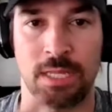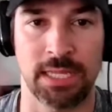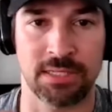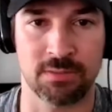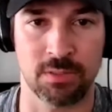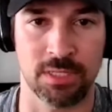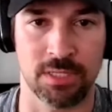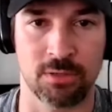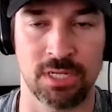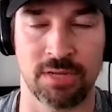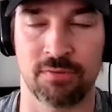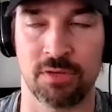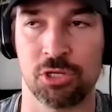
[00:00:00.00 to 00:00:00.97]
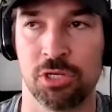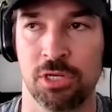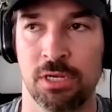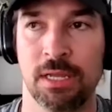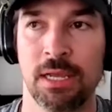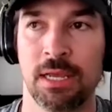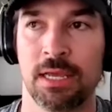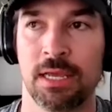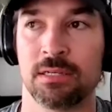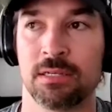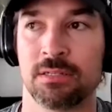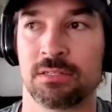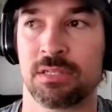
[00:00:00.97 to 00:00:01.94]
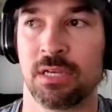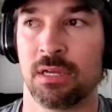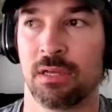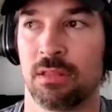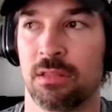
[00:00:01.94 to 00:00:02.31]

And that's like your definition is